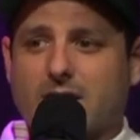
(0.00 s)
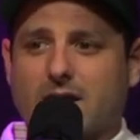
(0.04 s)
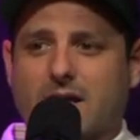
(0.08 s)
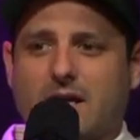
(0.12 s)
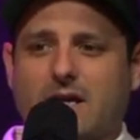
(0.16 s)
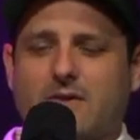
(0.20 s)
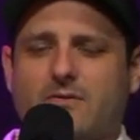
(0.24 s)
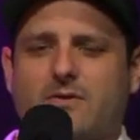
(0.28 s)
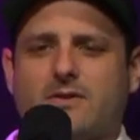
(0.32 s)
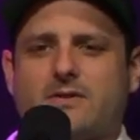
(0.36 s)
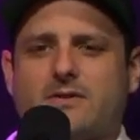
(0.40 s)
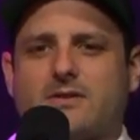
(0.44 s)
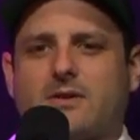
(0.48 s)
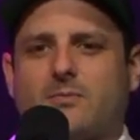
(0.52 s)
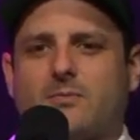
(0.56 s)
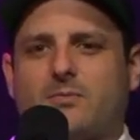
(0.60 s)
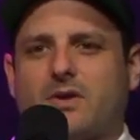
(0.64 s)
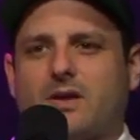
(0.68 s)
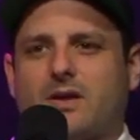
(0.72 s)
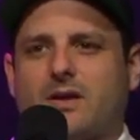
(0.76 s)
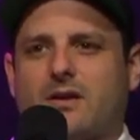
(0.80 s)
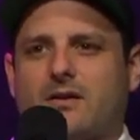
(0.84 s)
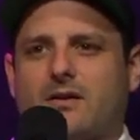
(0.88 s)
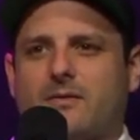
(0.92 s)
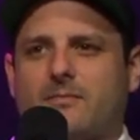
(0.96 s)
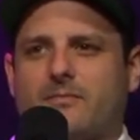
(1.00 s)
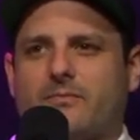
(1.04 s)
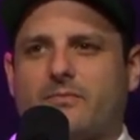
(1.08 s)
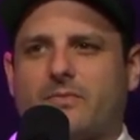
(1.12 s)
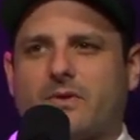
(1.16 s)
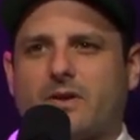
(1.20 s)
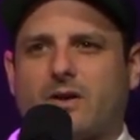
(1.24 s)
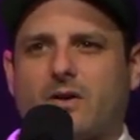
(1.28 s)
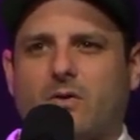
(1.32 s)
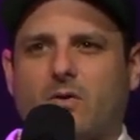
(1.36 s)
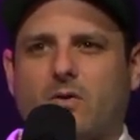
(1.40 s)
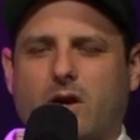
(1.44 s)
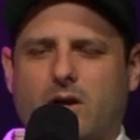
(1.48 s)
Even something
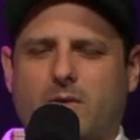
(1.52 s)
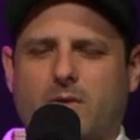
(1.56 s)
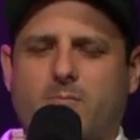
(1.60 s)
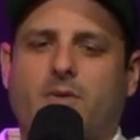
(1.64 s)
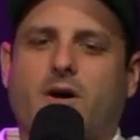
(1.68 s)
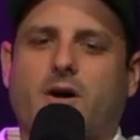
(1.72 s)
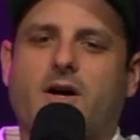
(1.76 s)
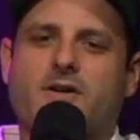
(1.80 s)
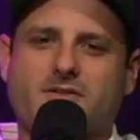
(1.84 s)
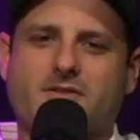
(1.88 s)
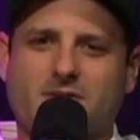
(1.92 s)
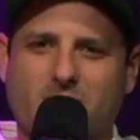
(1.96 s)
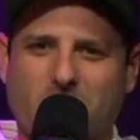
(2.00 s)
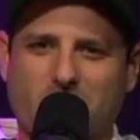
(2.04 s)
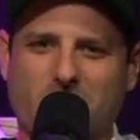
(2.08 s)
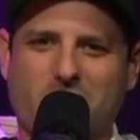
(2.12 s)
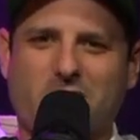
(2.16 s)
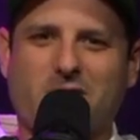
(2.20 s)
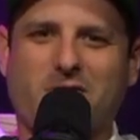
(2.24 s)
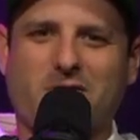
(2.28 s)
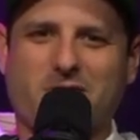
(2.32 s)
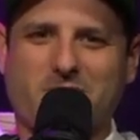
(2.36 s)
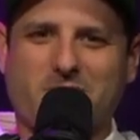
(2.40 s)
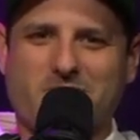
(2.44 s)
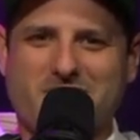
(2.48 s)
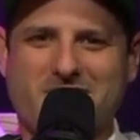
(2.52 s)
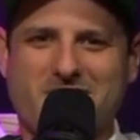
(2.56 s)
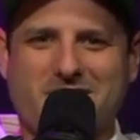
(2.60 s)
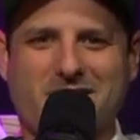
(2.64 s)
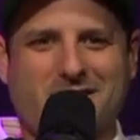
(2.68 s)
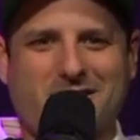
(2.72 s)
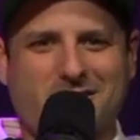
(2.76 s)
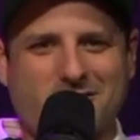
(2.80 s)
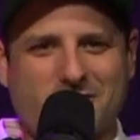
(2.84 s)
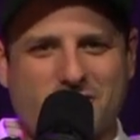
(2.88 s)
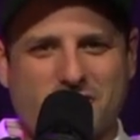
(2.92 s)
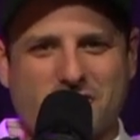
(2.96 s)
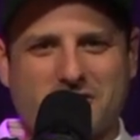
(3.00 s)
in Boston, we call them
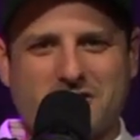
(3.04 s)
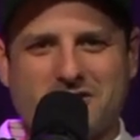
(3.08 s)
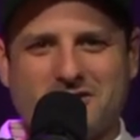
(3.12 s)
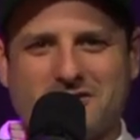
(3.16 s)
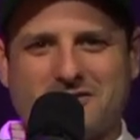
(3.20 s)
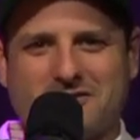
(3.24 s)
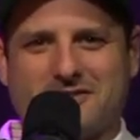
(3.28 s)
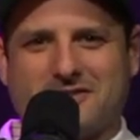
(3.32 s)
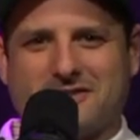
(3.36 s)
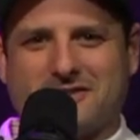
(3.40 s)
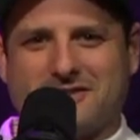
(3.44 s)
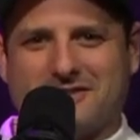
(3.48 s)
steak and cheese.